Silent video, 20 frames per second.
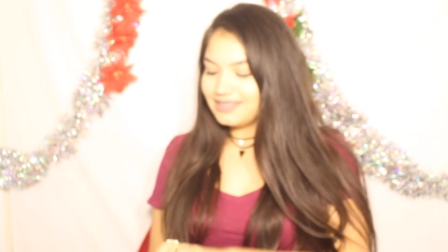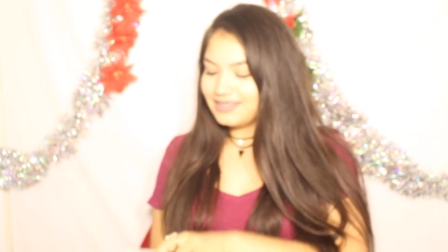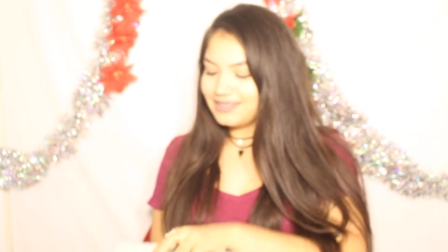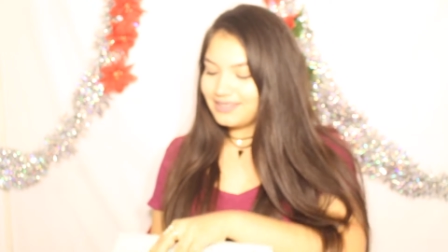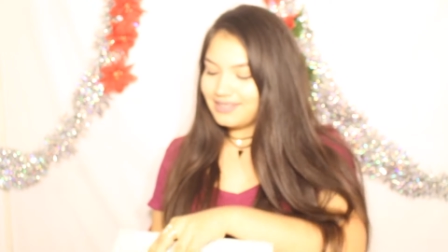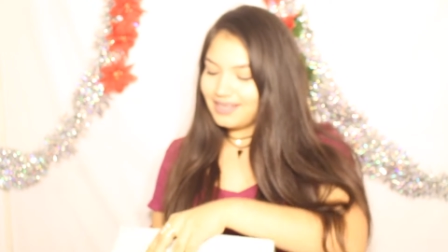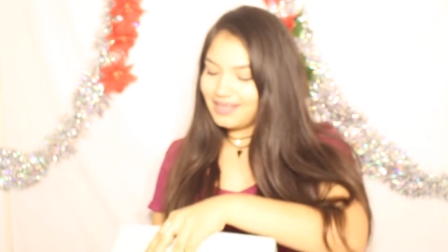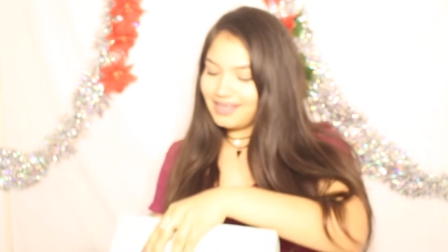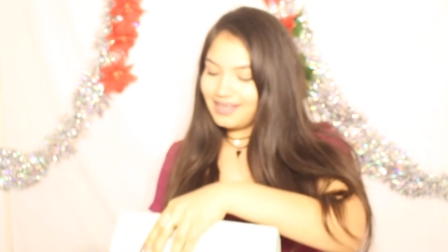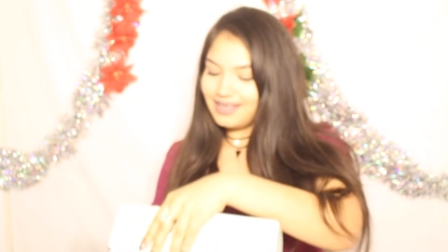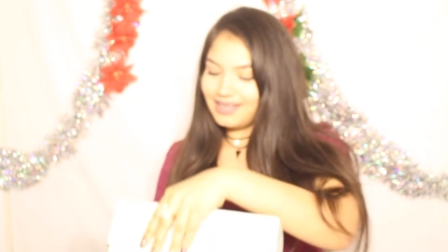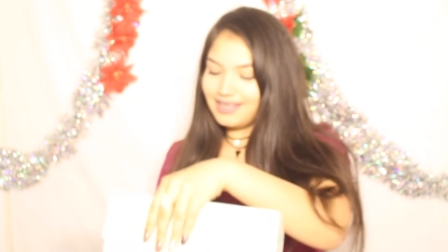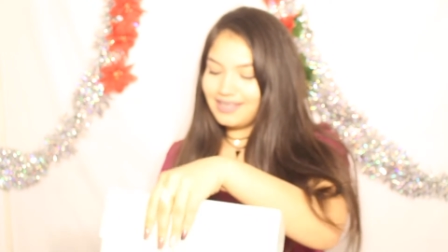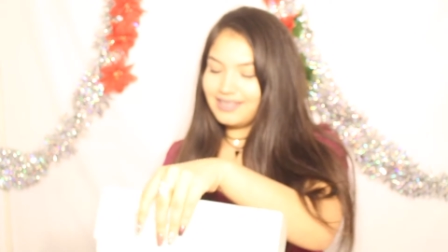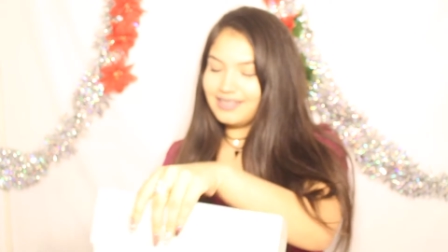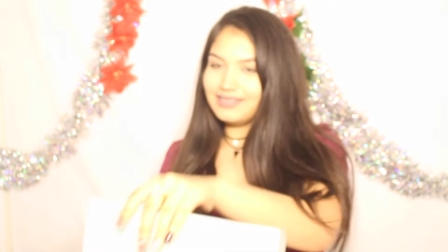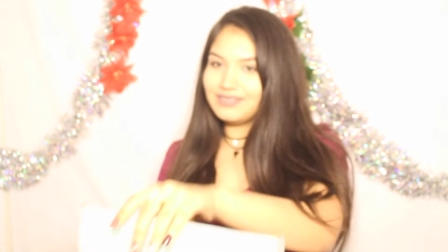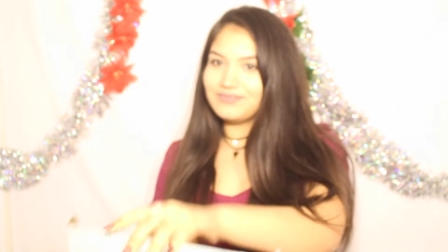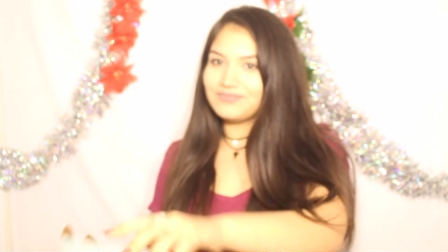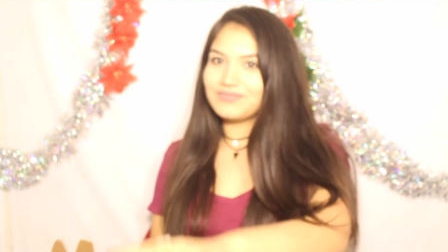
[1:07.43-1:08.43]

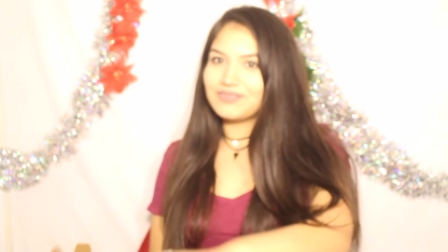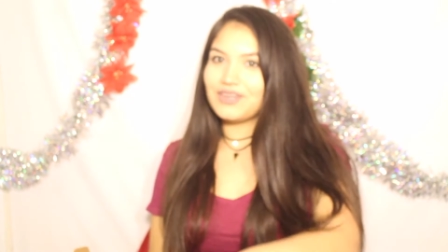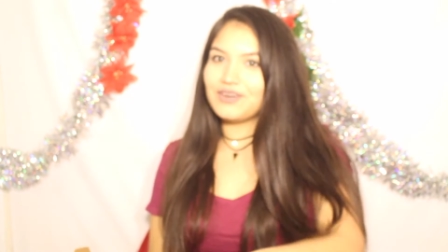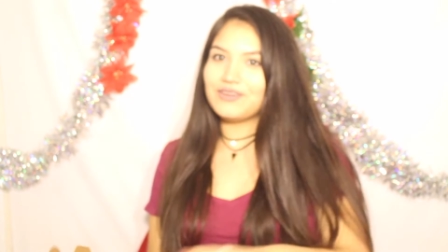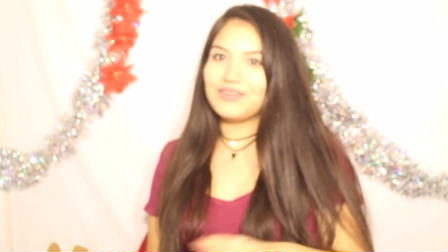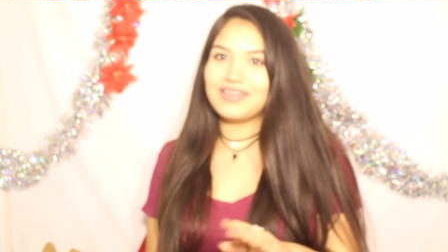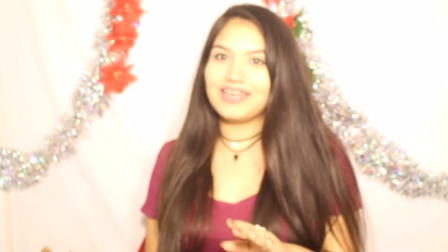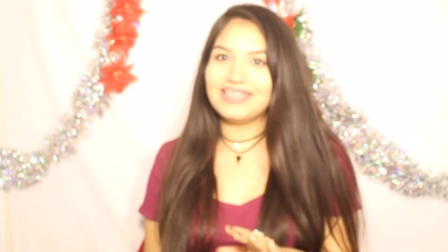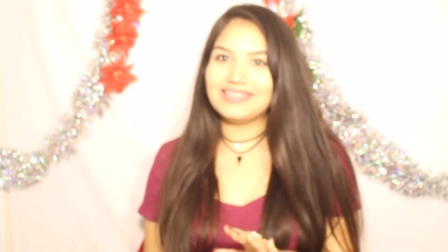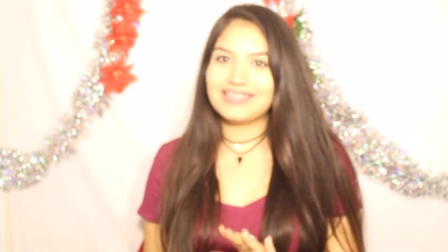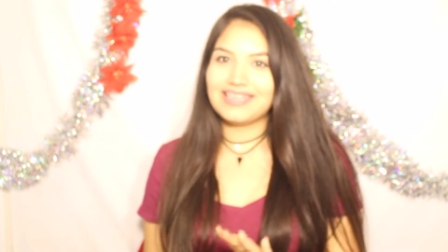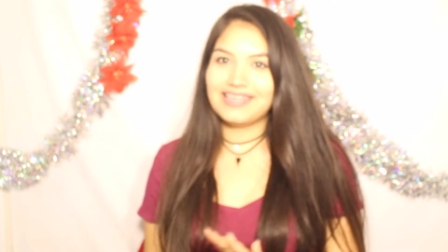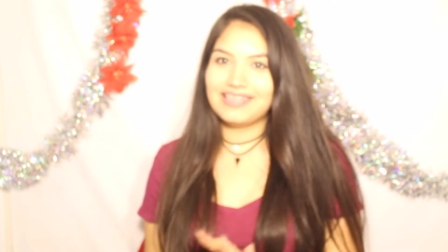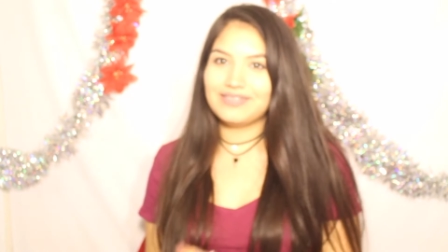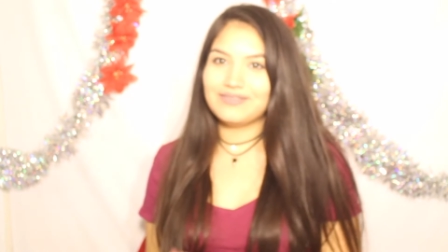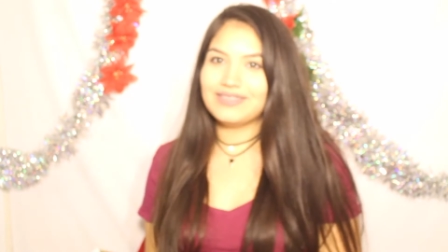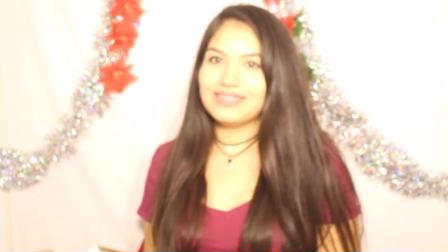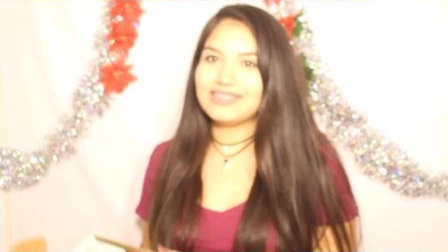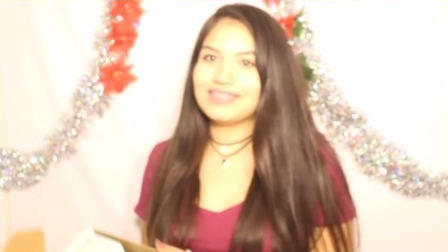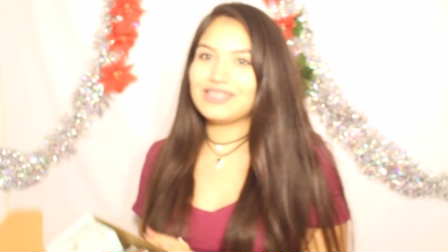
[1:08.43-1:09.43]
Okay. Oh, you guys can't
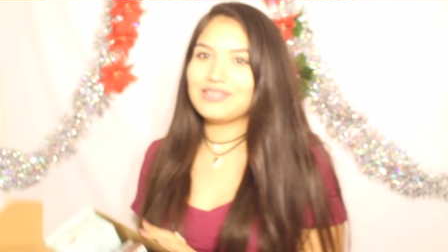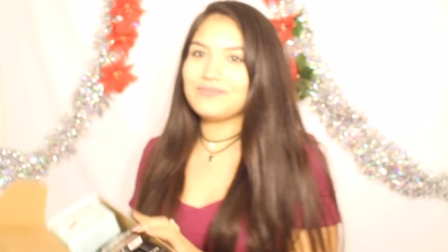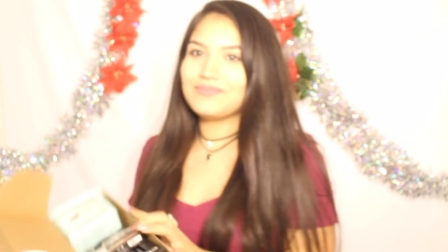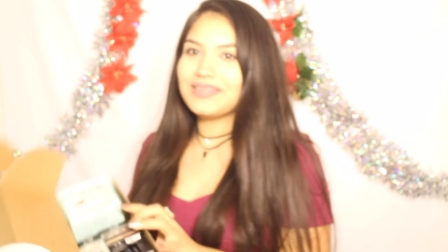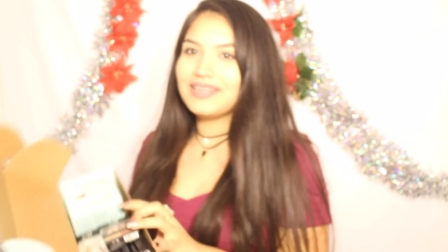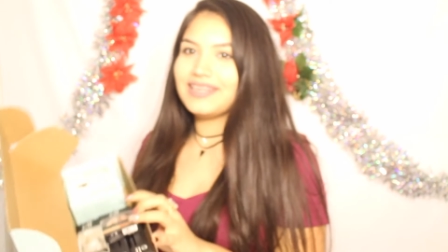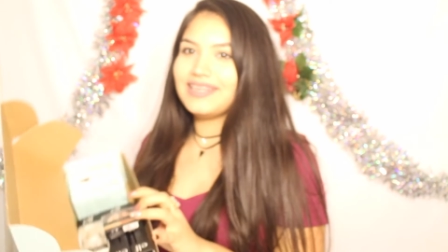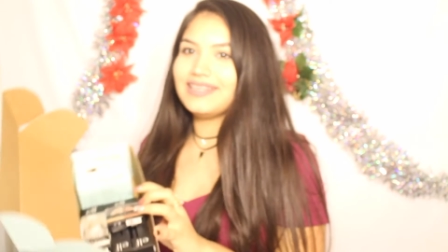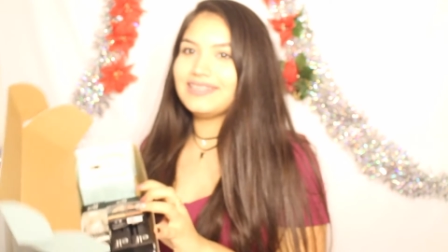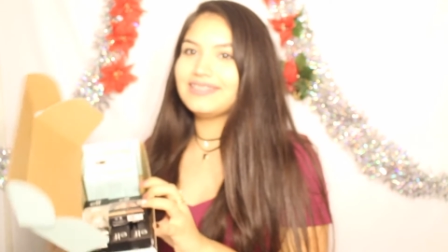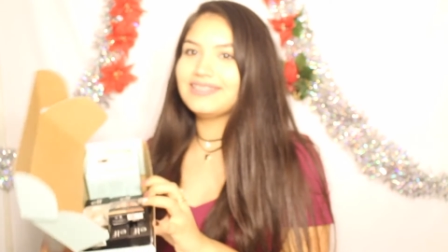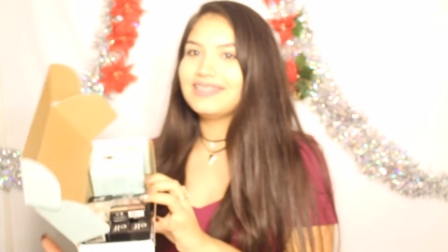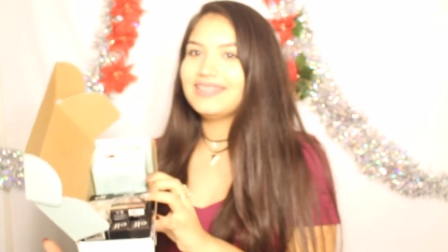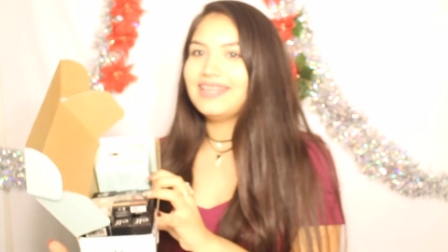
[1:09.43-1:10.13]
even see, but